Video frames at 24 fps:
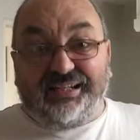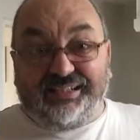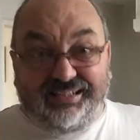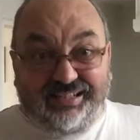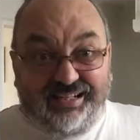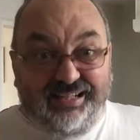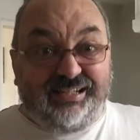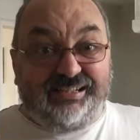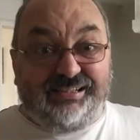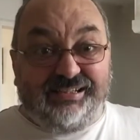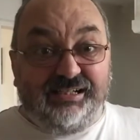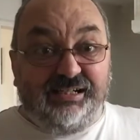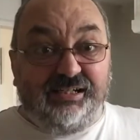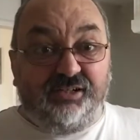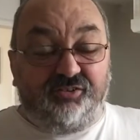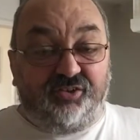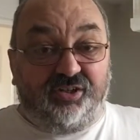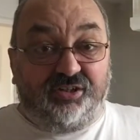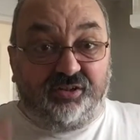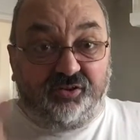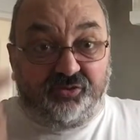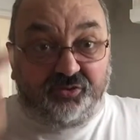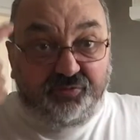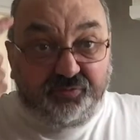kidneys.
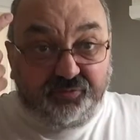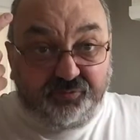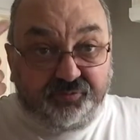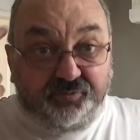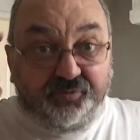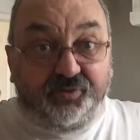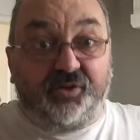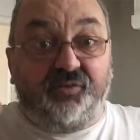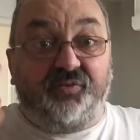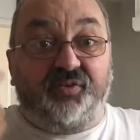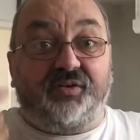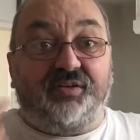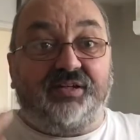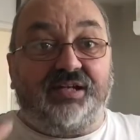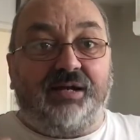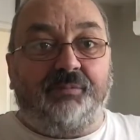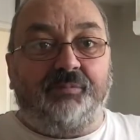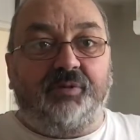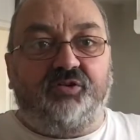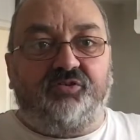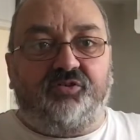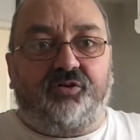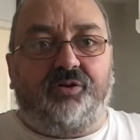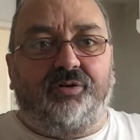It does further
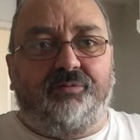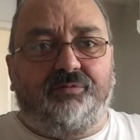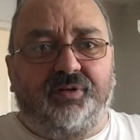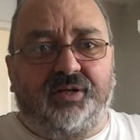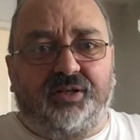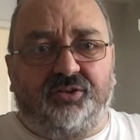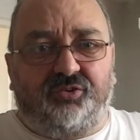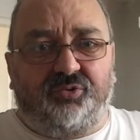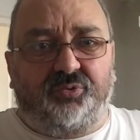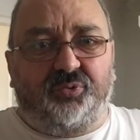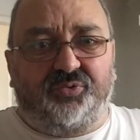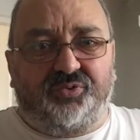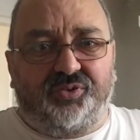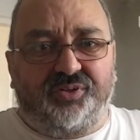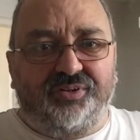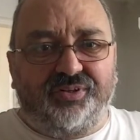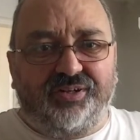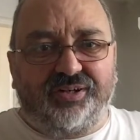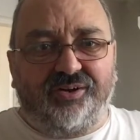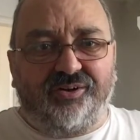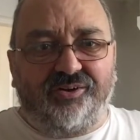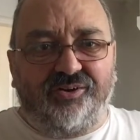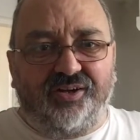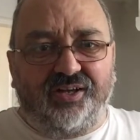damage to the vessels in
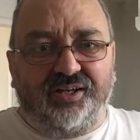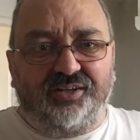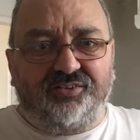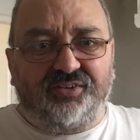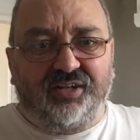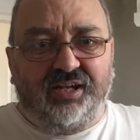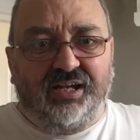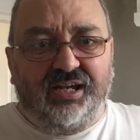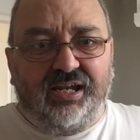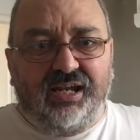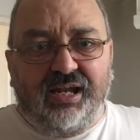the eyes.